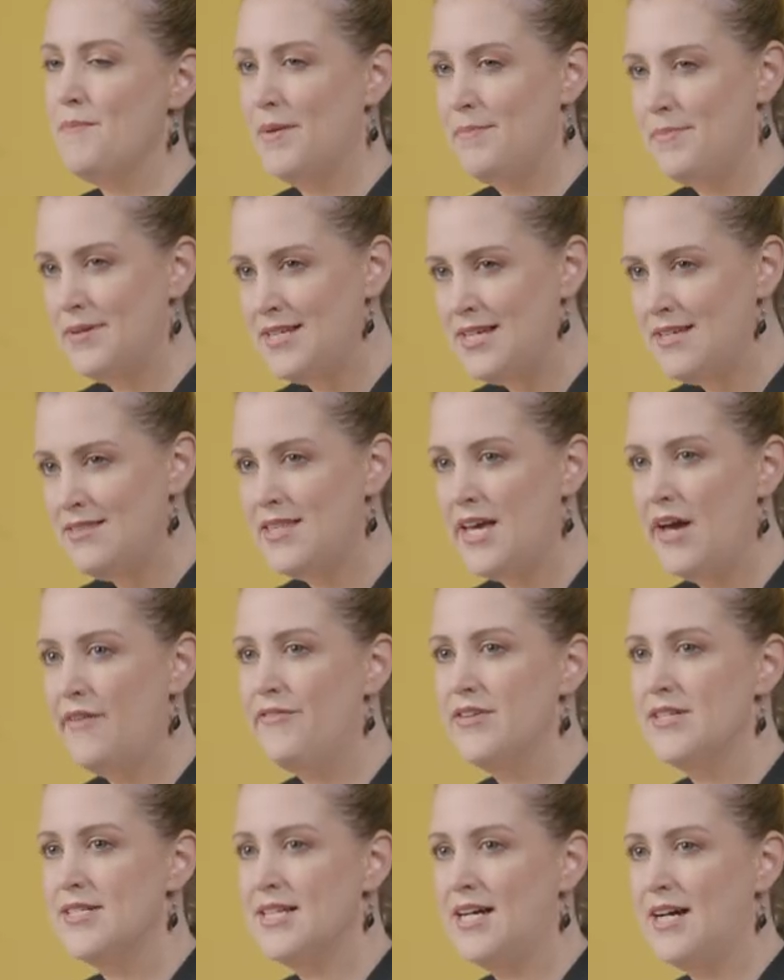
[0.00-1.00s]
But beneath that
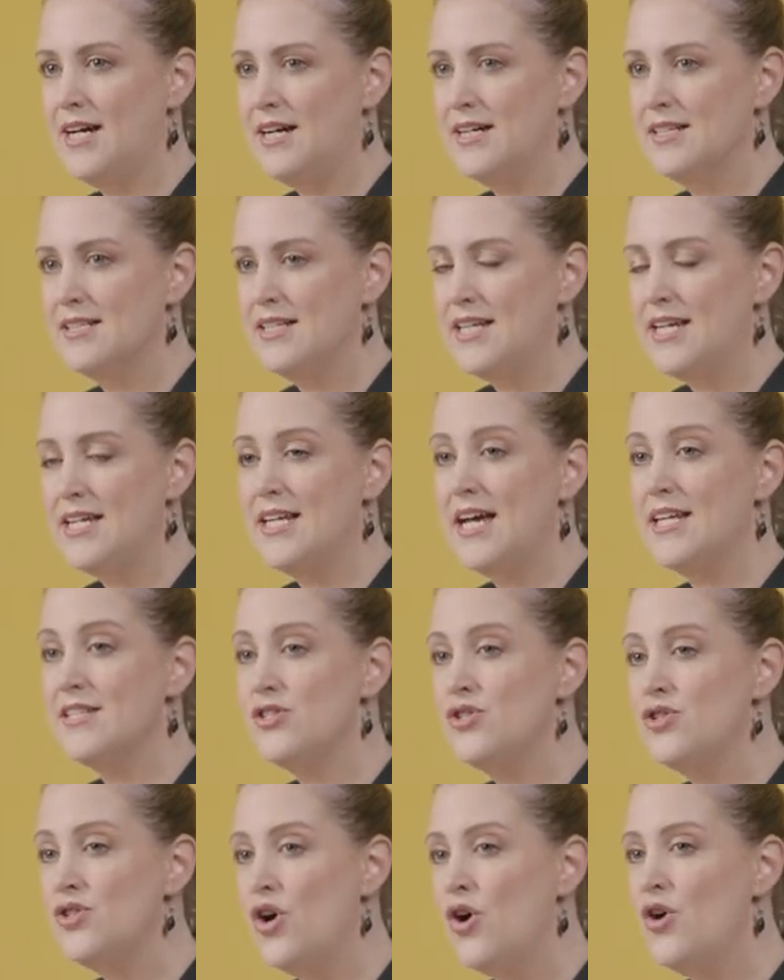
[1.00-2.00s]
facade, it
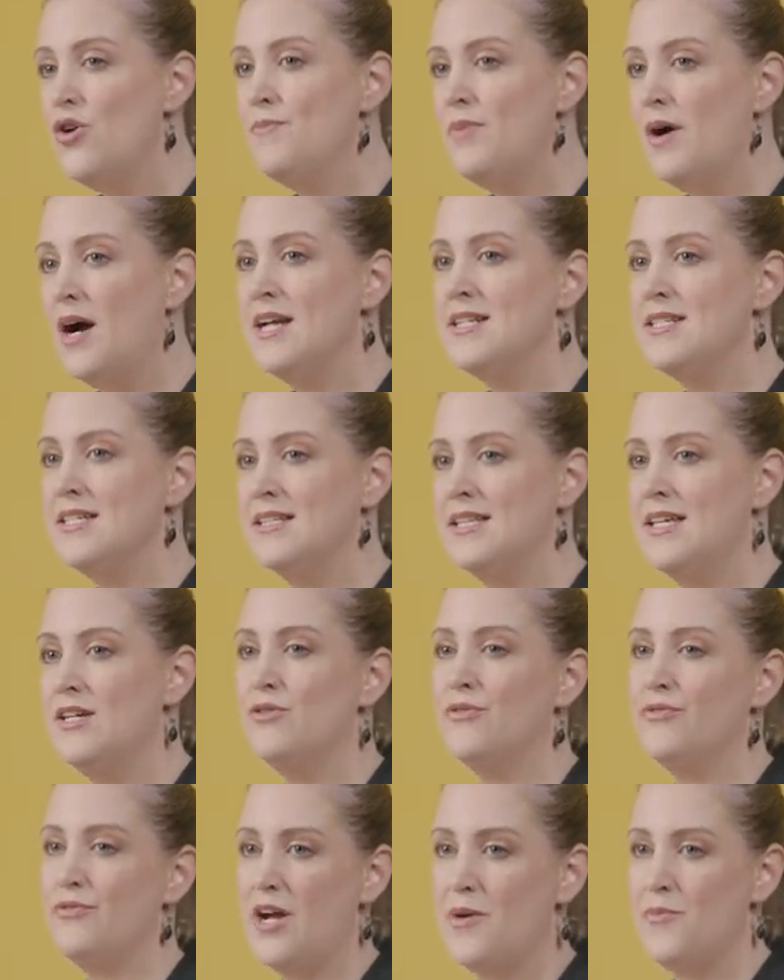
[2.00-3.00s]
has no binding
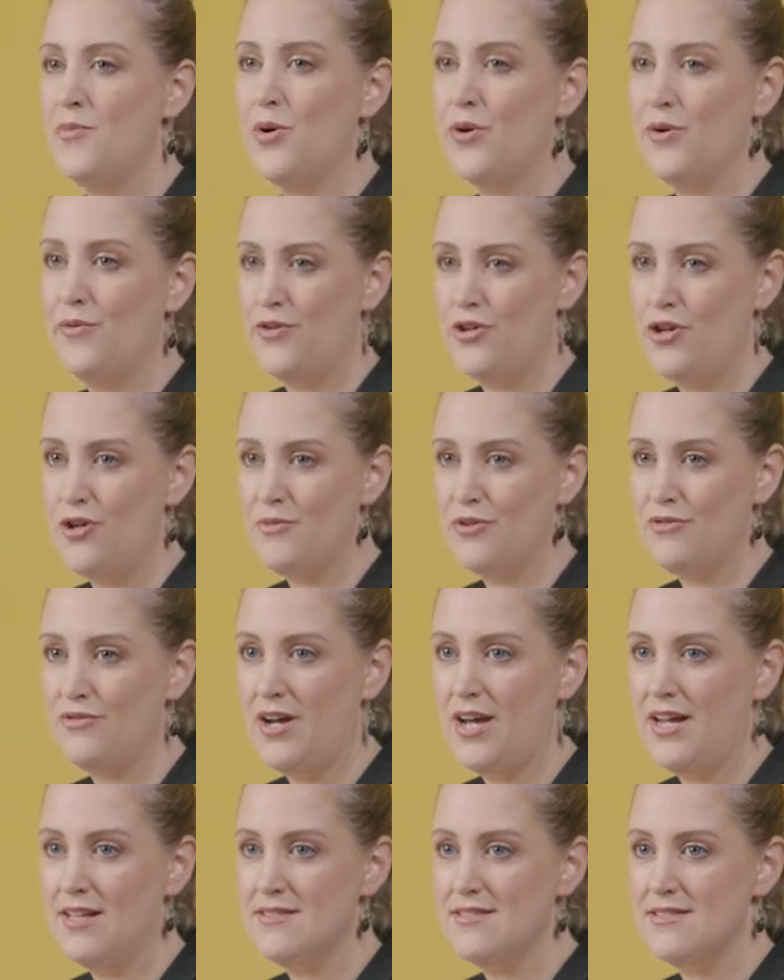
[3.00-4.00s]
legal framework for human
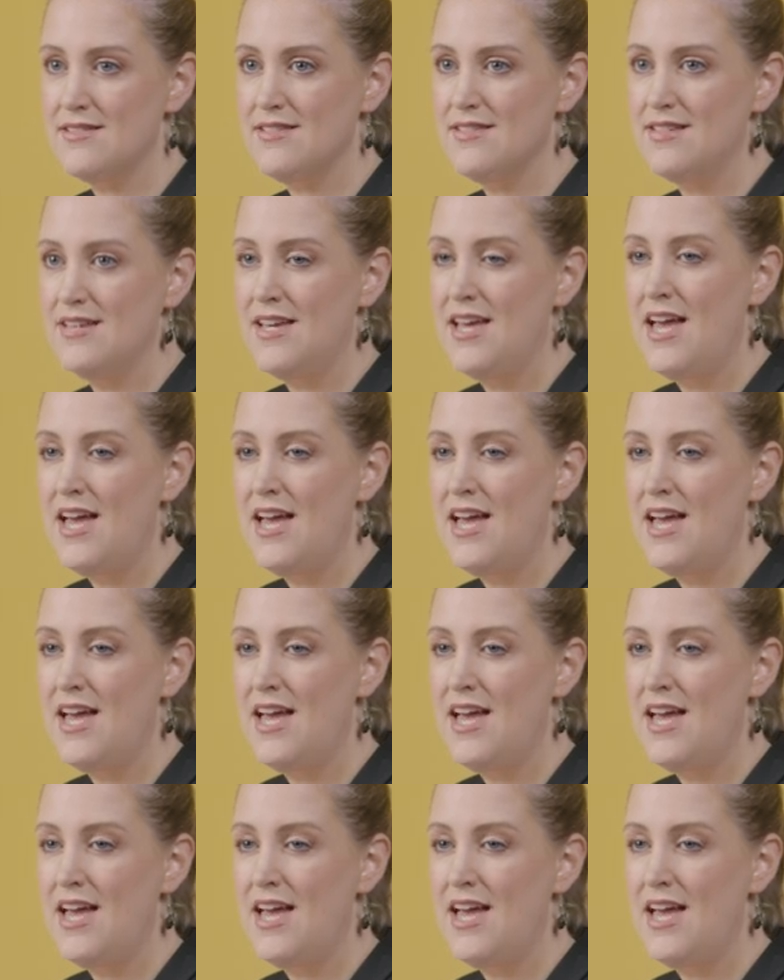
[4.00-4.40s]
rights